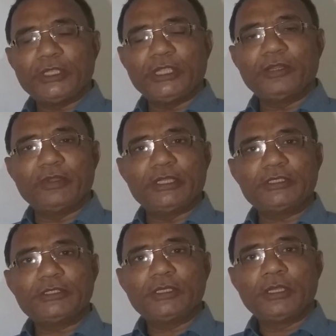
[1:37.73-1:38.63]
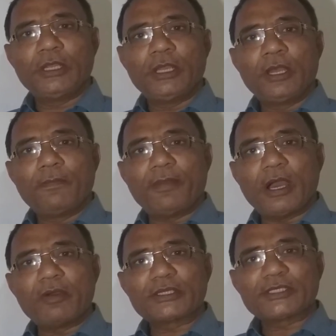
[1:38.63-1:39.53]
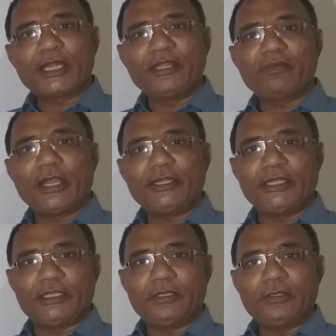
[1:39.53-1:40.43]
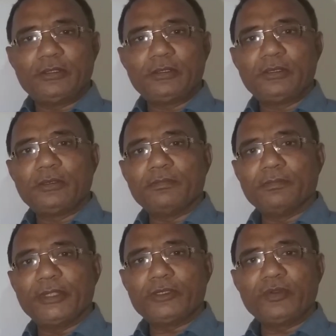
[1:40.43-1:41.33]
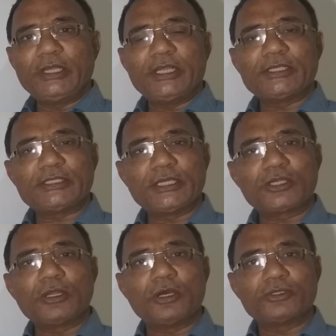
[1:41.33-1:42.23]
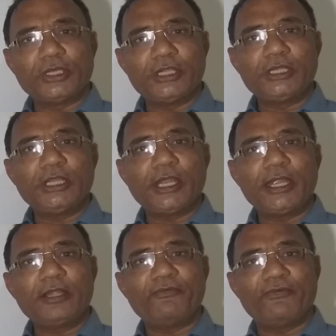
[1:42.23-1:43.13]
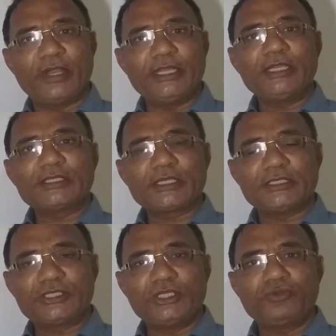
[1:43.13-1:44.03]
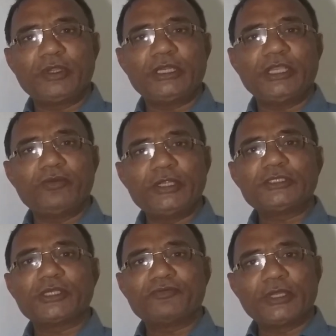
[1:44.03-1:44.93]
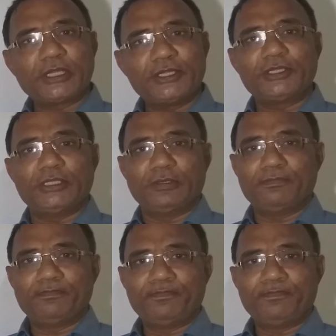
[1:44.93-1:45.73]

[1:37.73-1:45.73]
in which powers are divided between a central authority and various constituent units of the country.